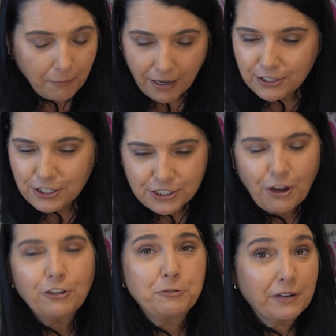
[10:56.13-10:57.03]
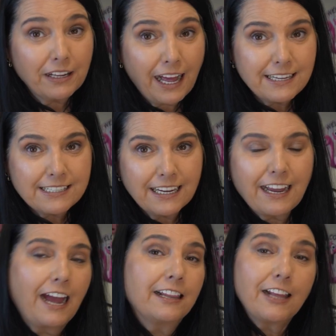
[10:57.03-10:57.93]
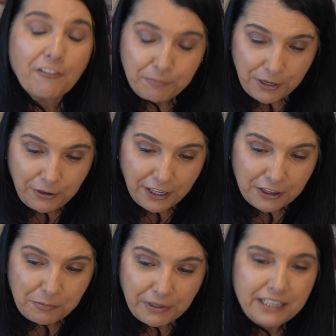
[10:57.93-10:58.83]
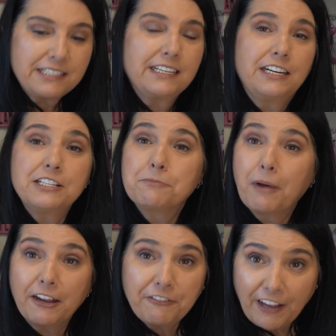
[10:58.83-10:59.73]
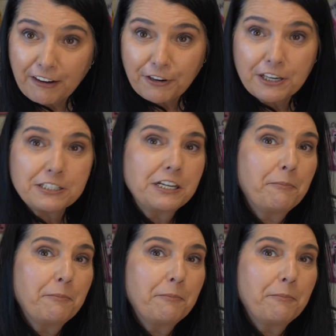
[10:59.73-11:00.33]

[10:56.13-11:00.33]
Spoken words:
Just ultimate classic. I love Beauty and the Beast. It is my favorite.